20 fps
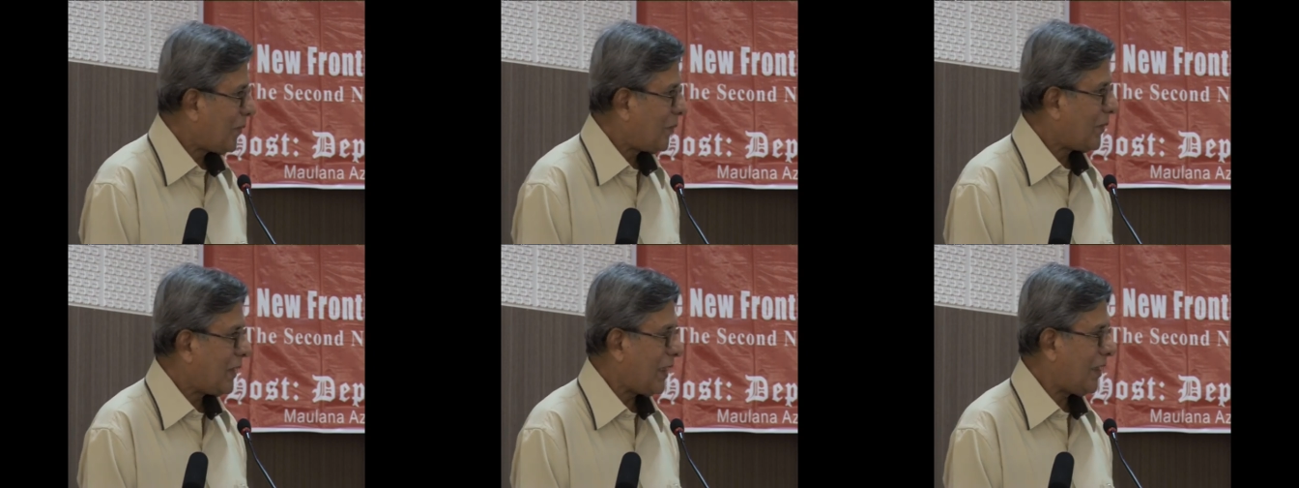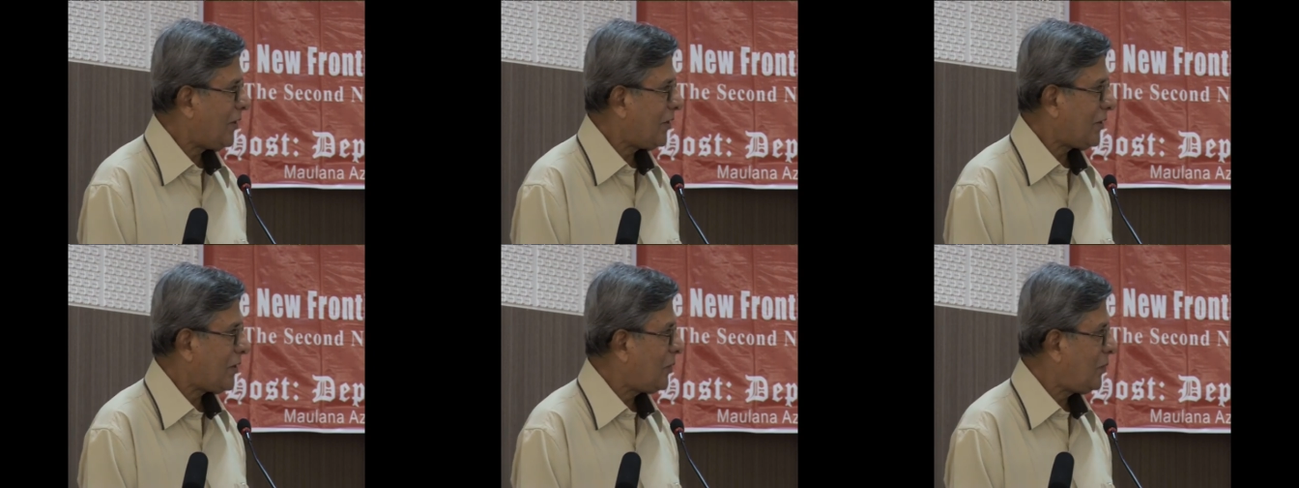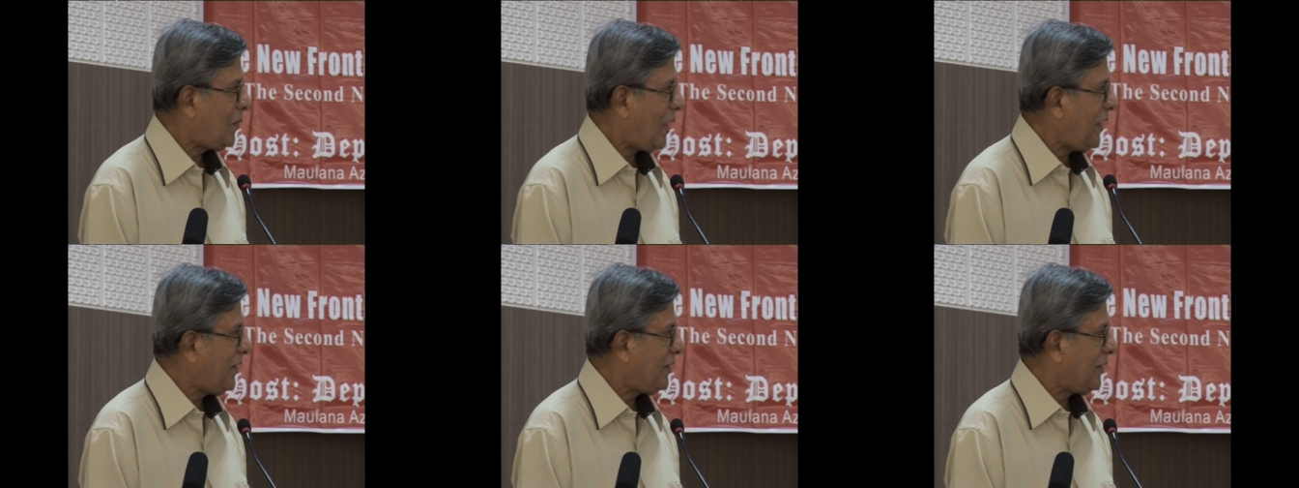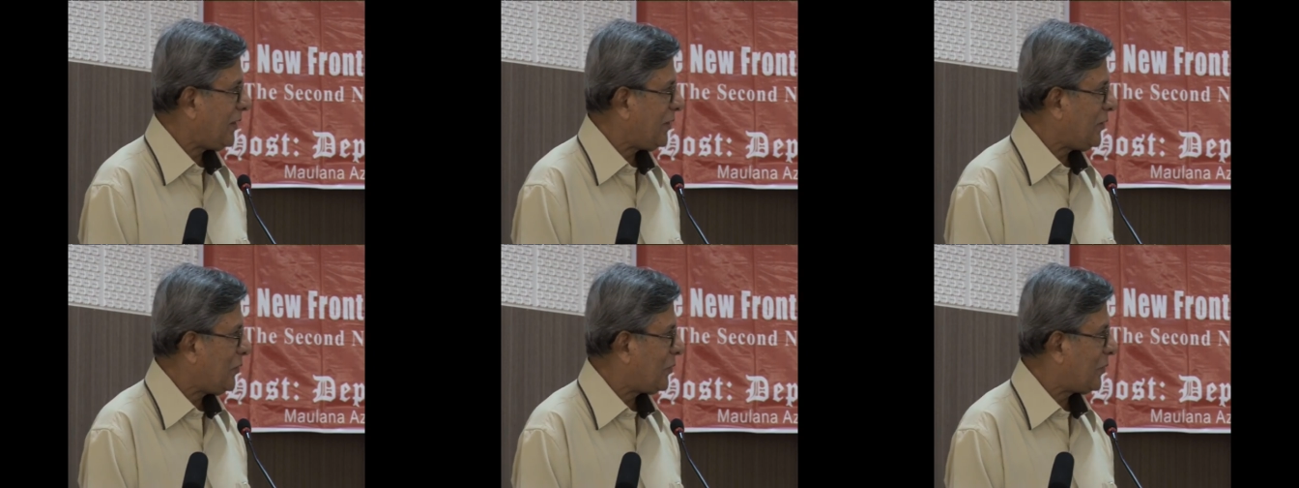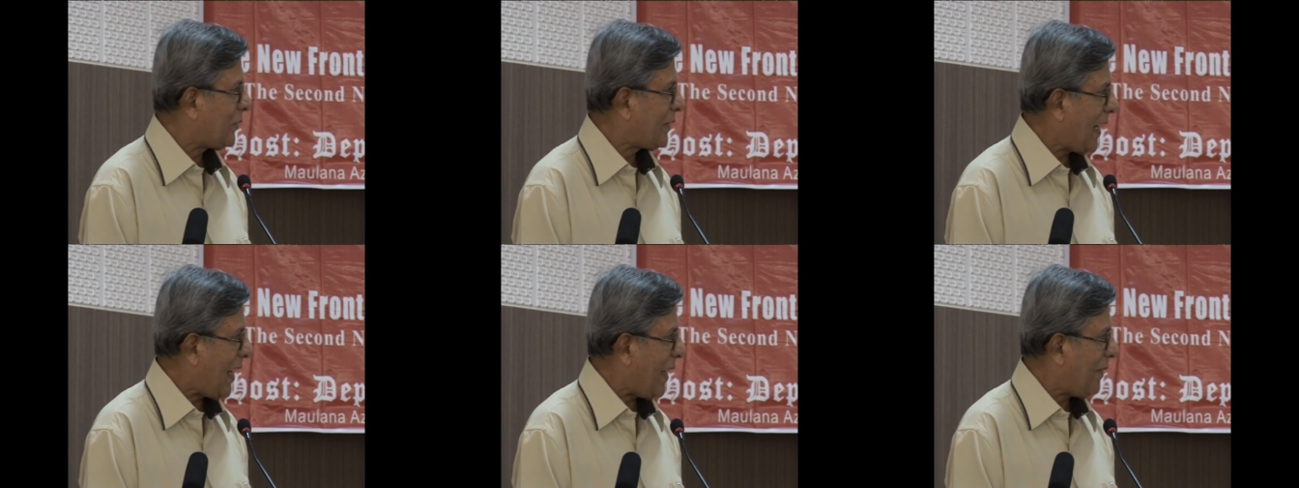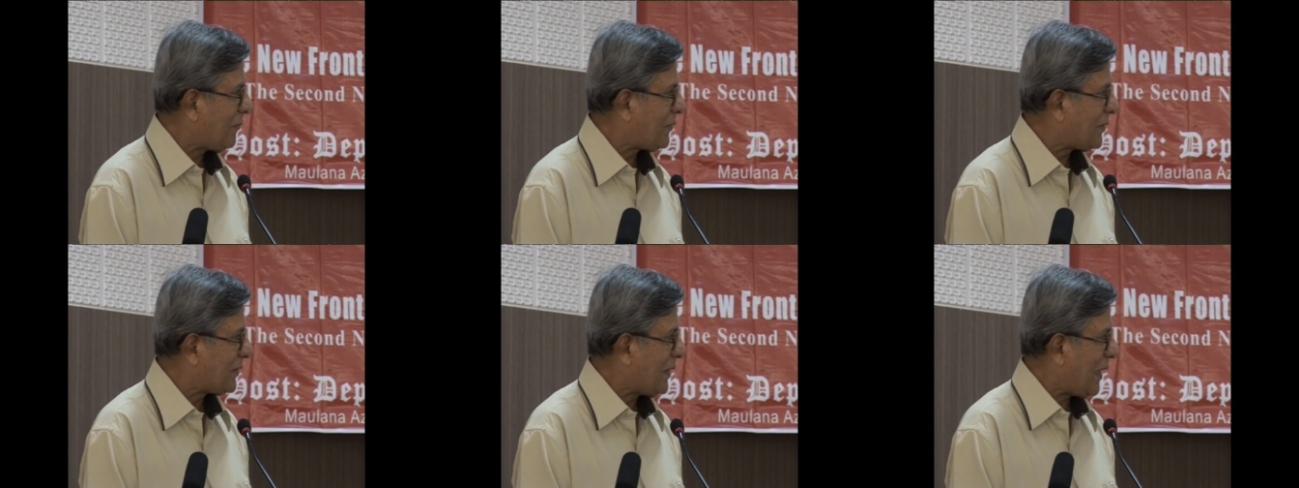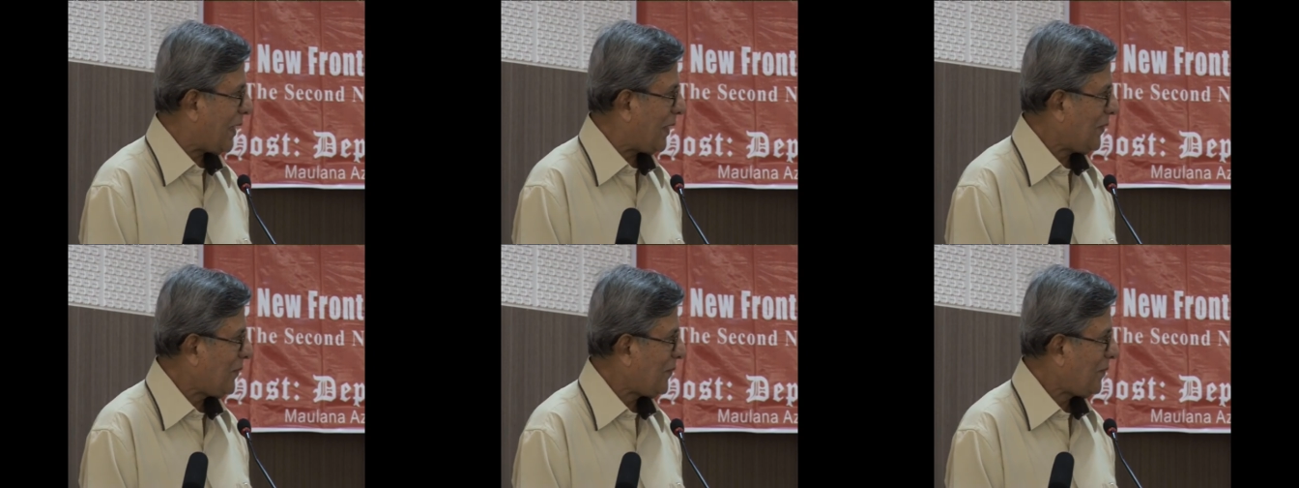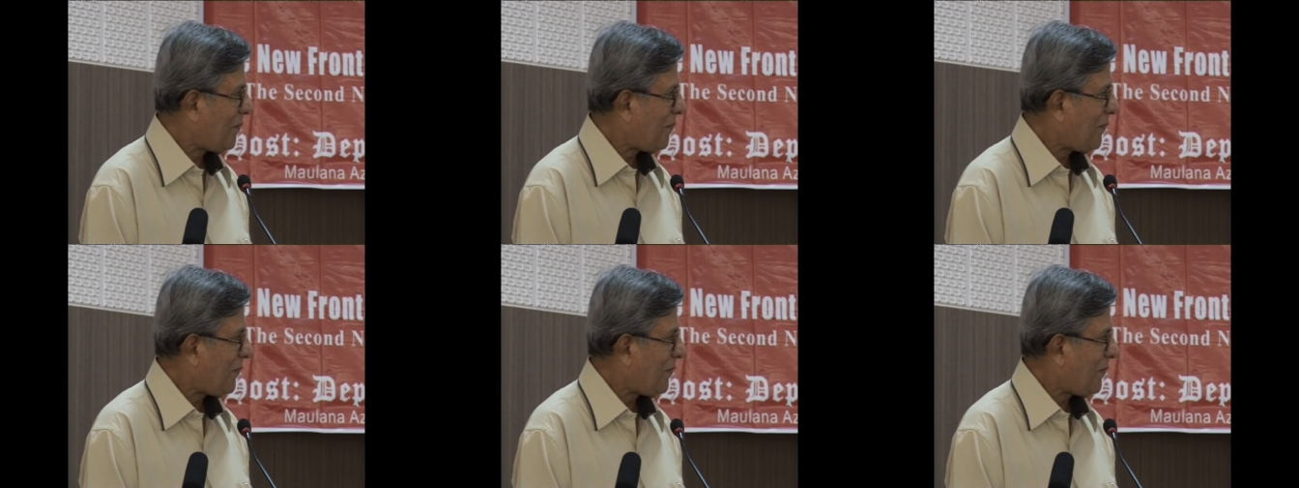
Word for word: We are not divided into camps now.